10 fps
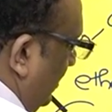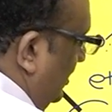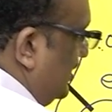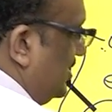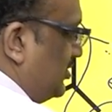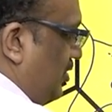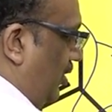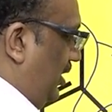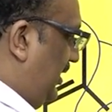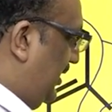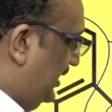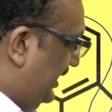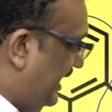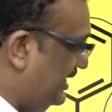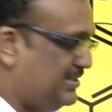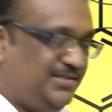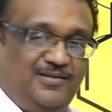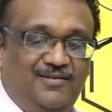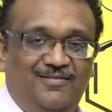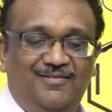This is called
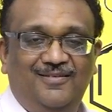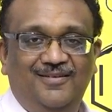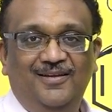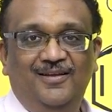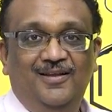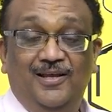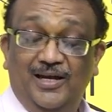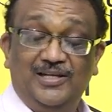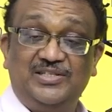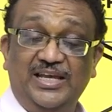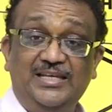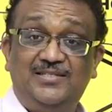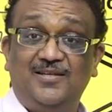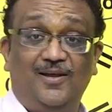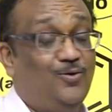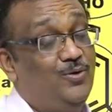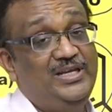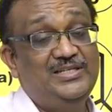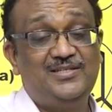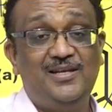ester. It is Easter. No,
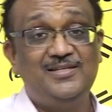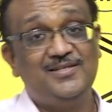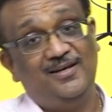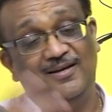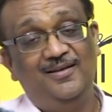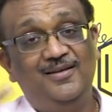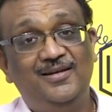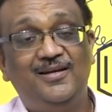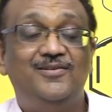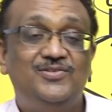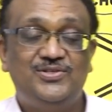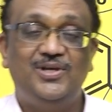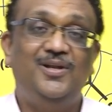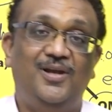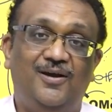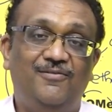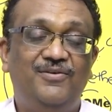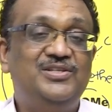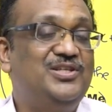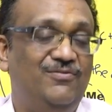Easter is a Christian
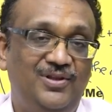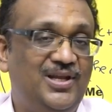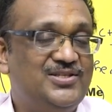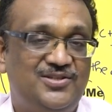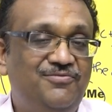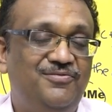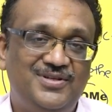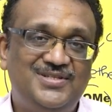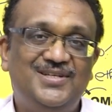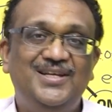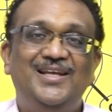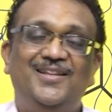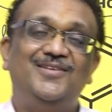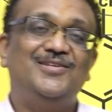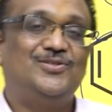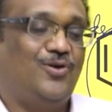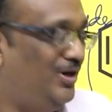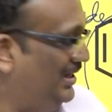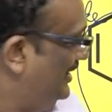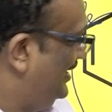festival. That's different. This is
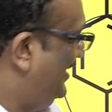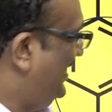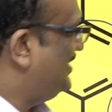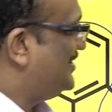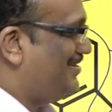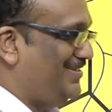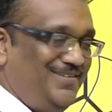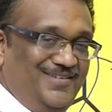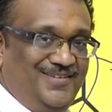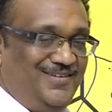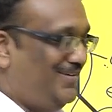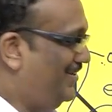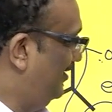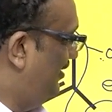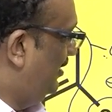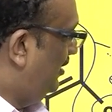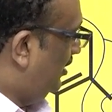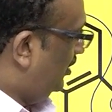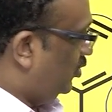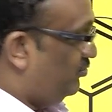called ester.
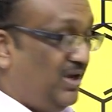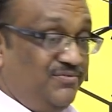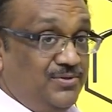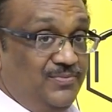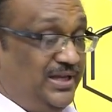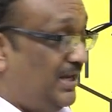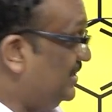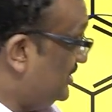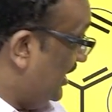Do we have something else?